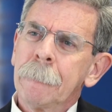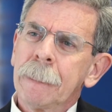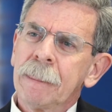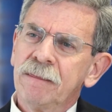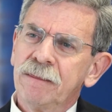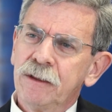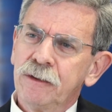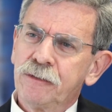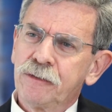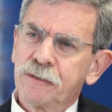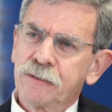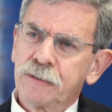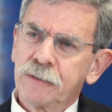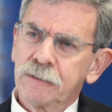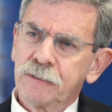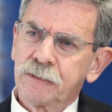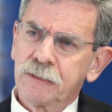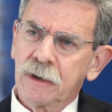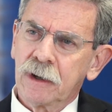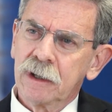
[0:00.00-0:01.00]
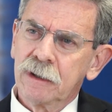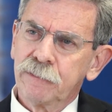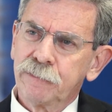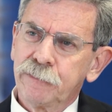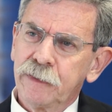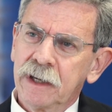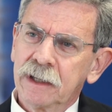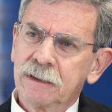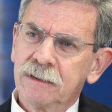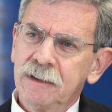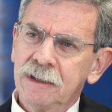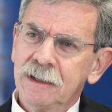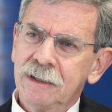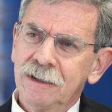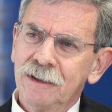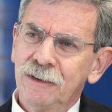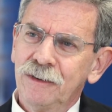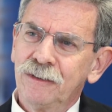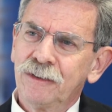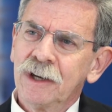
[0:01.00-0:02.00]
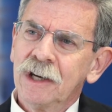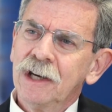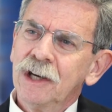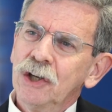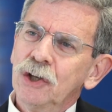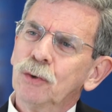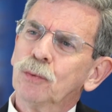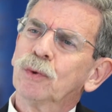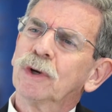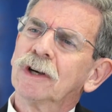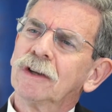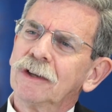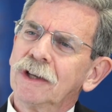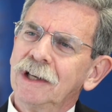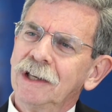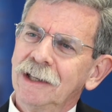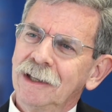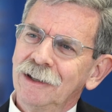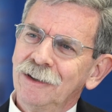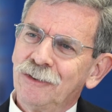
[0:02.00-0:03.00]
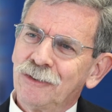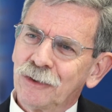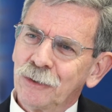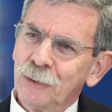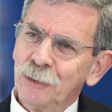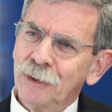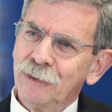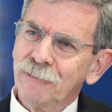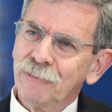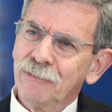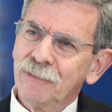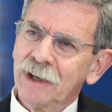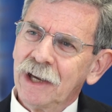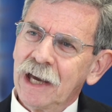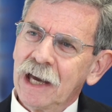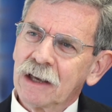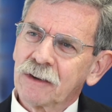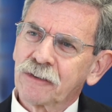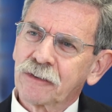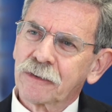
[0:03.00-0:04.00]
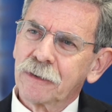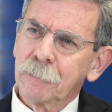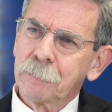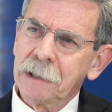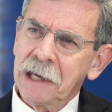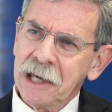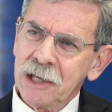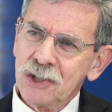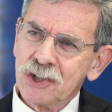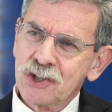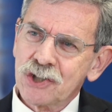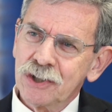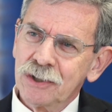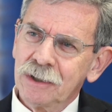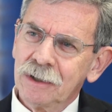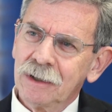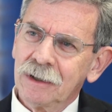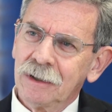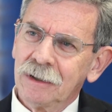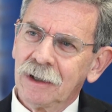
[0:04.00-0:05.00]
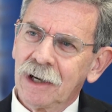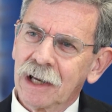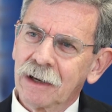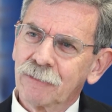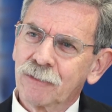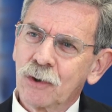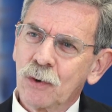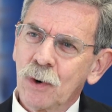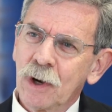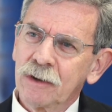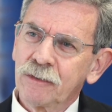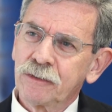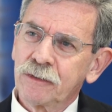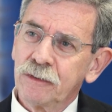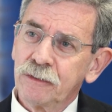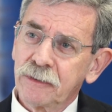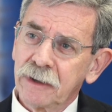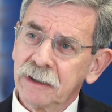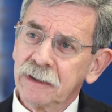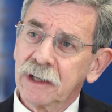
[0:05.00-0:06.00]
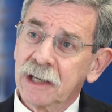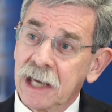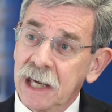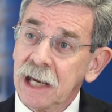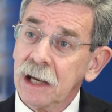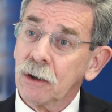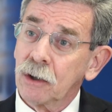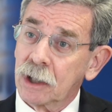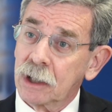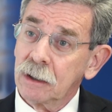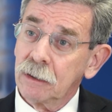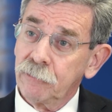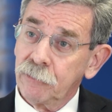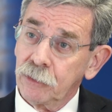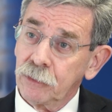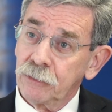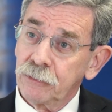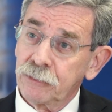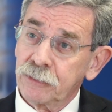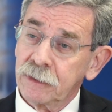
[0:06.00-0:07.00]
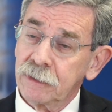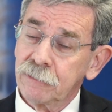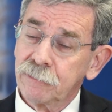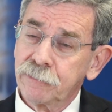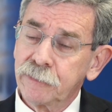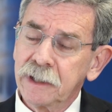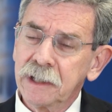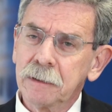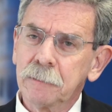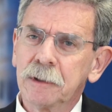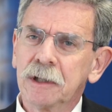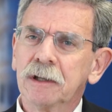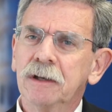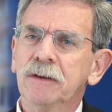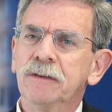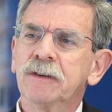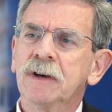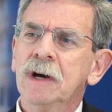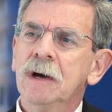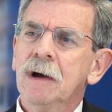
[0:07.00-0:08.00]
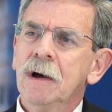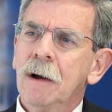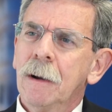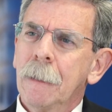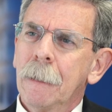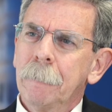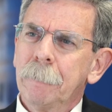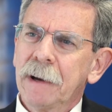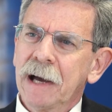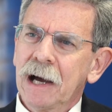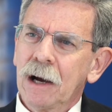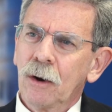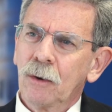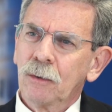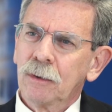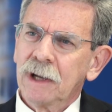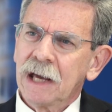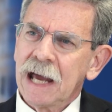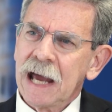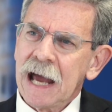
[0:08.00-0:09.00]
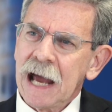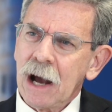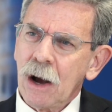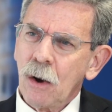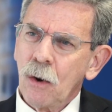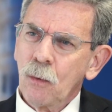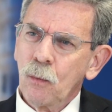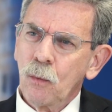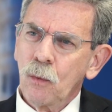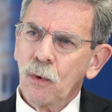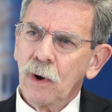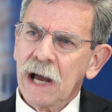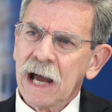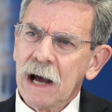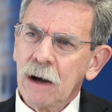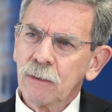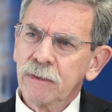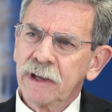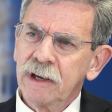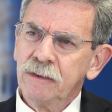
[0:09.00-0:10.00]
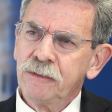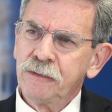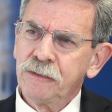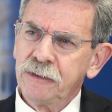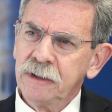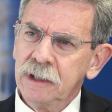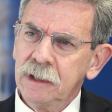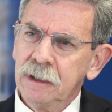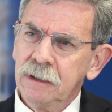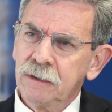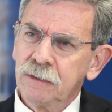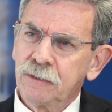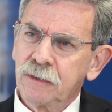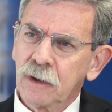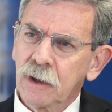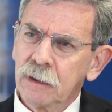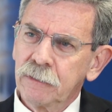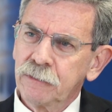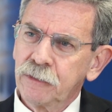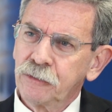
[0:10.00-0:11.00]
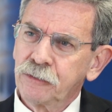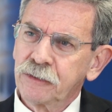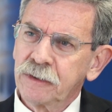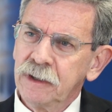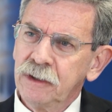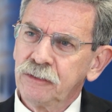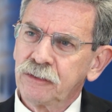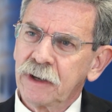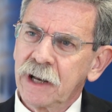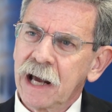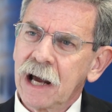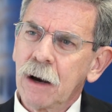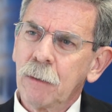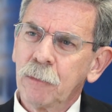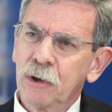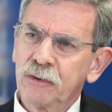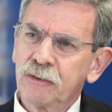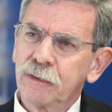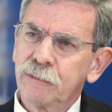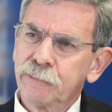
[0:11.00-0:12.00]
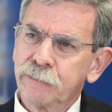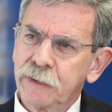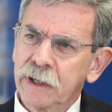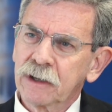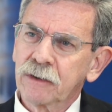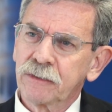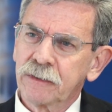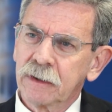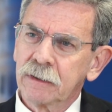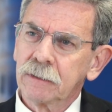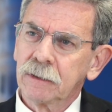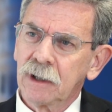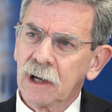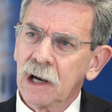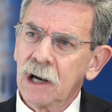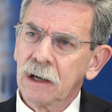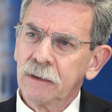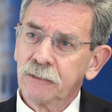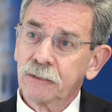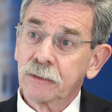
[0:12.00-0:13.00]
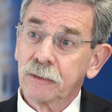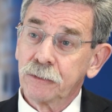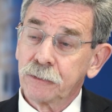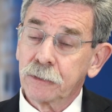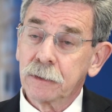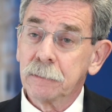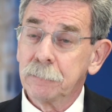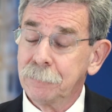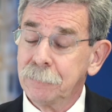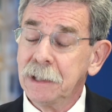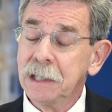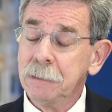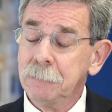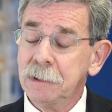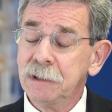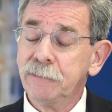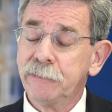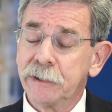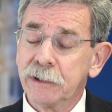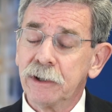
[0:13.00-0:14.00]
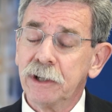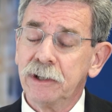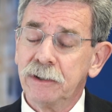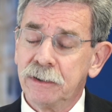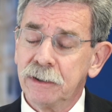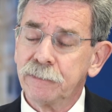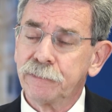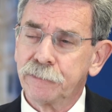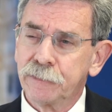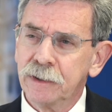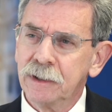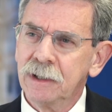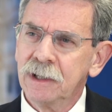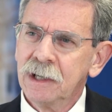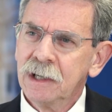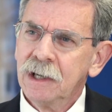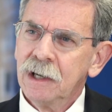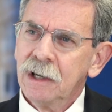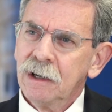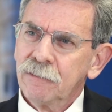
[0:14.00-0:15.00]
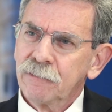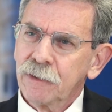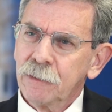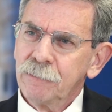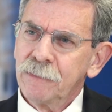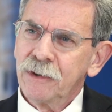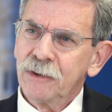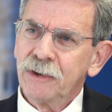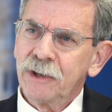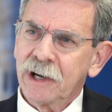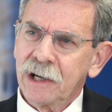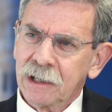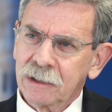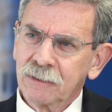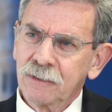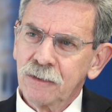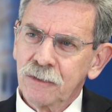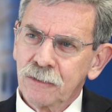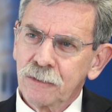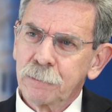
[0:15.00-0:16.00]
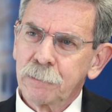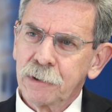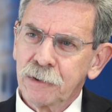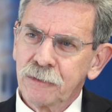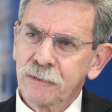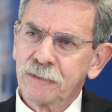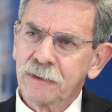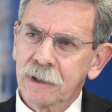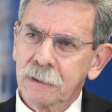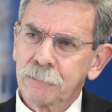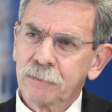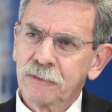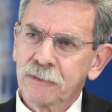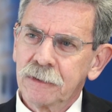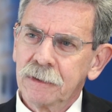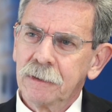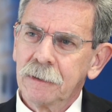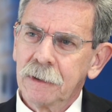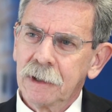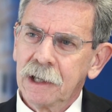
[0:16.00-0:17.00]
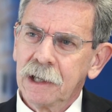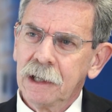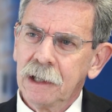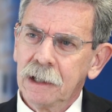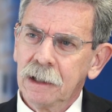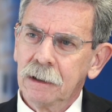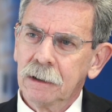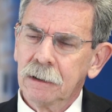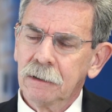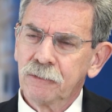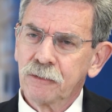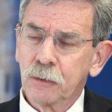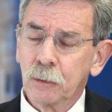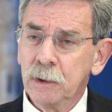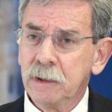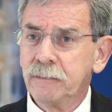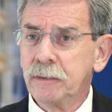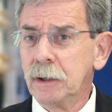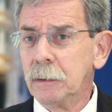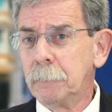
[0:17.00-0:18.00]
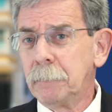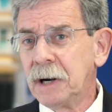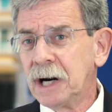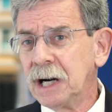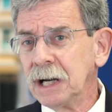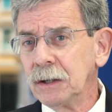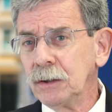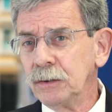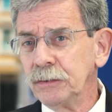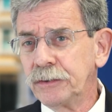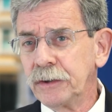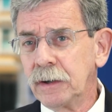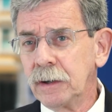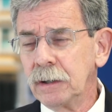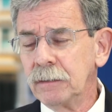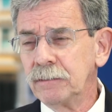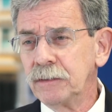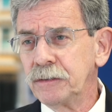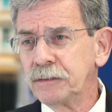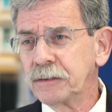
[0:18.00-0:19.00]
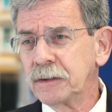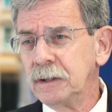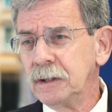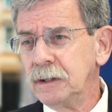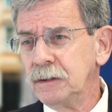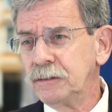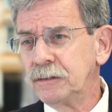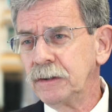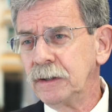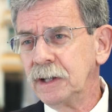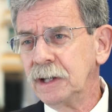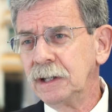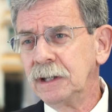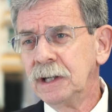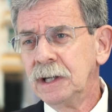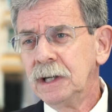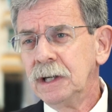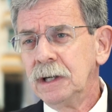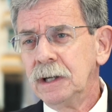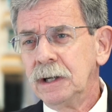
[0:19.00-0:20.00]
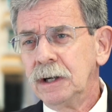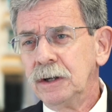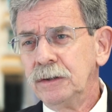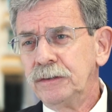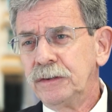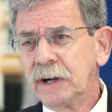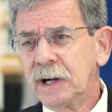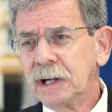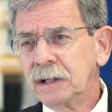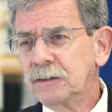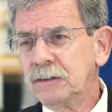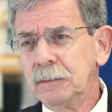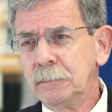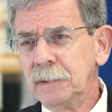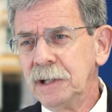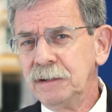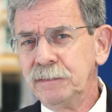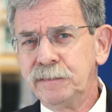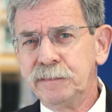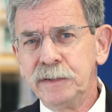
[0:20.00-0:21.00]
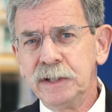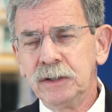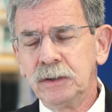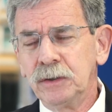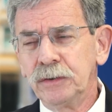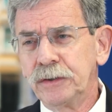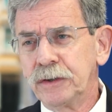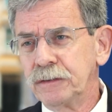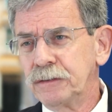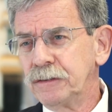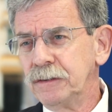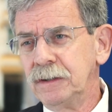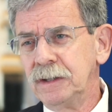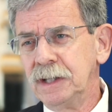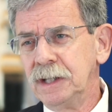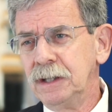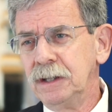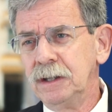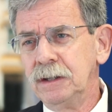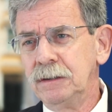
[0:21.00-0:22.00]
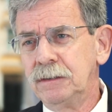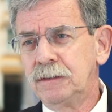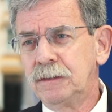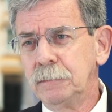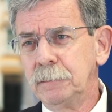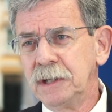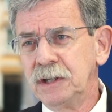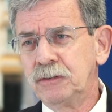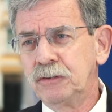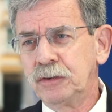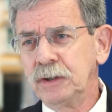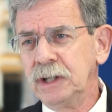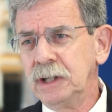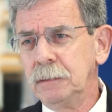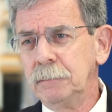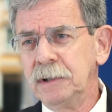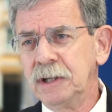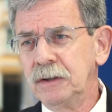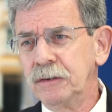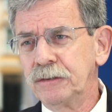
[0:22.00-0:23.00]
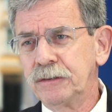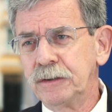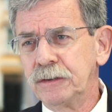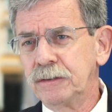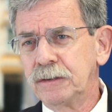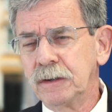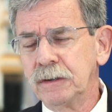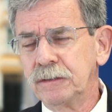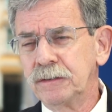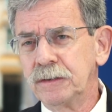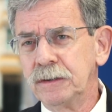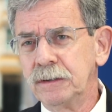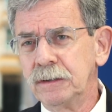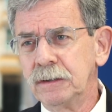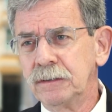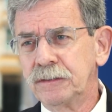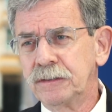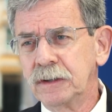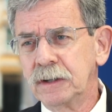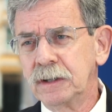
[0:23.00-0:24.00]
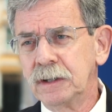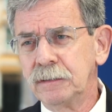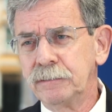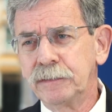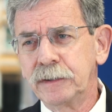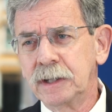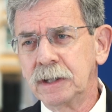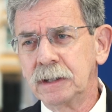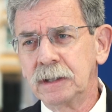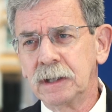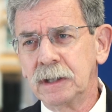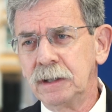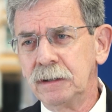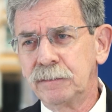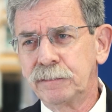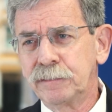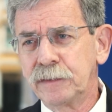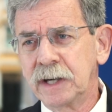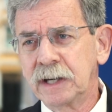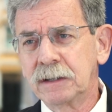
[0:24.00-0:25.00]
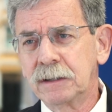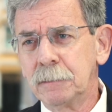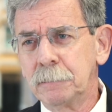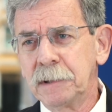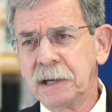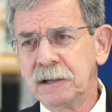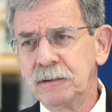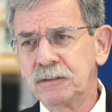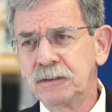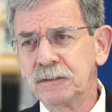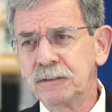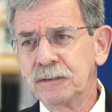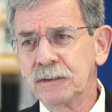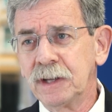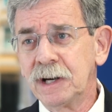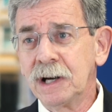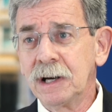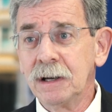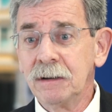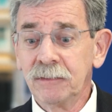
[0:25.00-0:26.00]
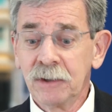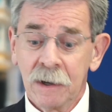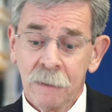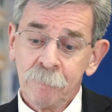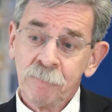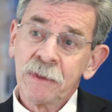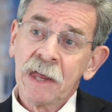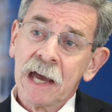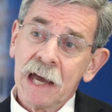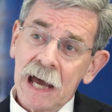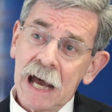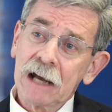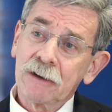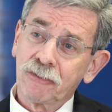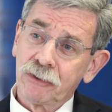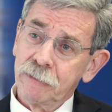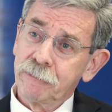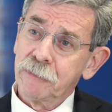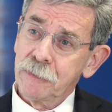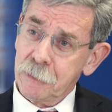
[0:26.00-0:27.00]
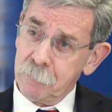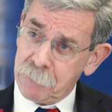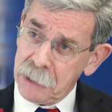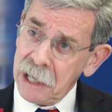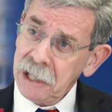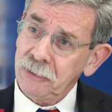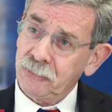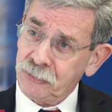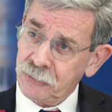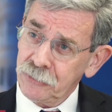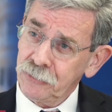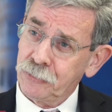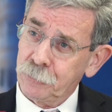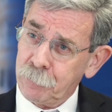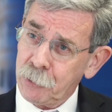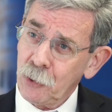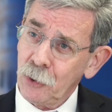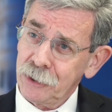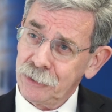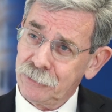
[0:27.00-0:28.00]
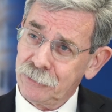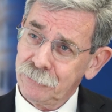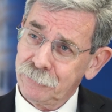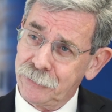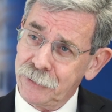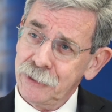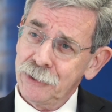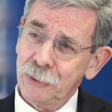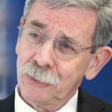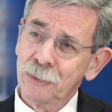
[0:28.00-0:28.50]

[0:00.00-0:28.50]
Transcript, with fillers: this side effect is, you really need to ask the patient a lot of questions, and the caregivers and the families, about how, how they see the tardive dyskinesia and how much it affects their lives, because it may be very different from the doctor's perception. And uh, so even a mild tardive dyskinesia that a doctor may feel doesn't need to be treated because it doesn't significantly affect the patient's life, actually from the patient's point of view,